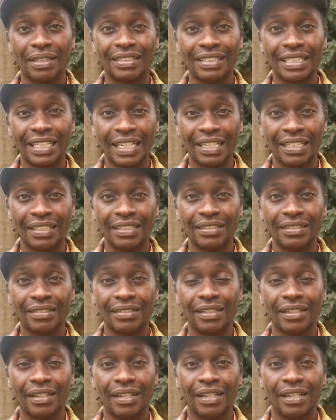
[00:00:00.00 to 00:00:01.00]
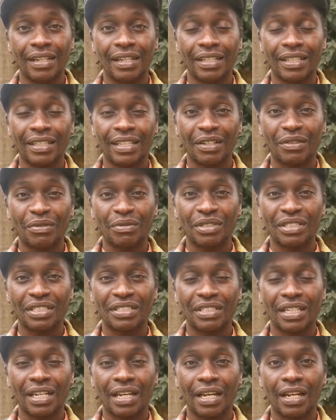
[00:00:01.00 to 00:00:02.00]
team that
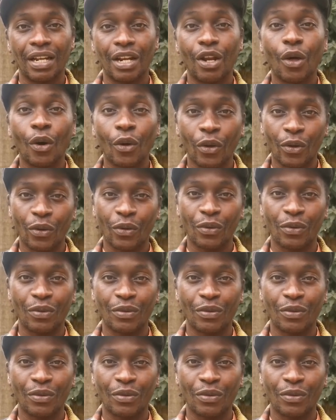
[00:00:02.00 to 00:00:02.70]
was loyal.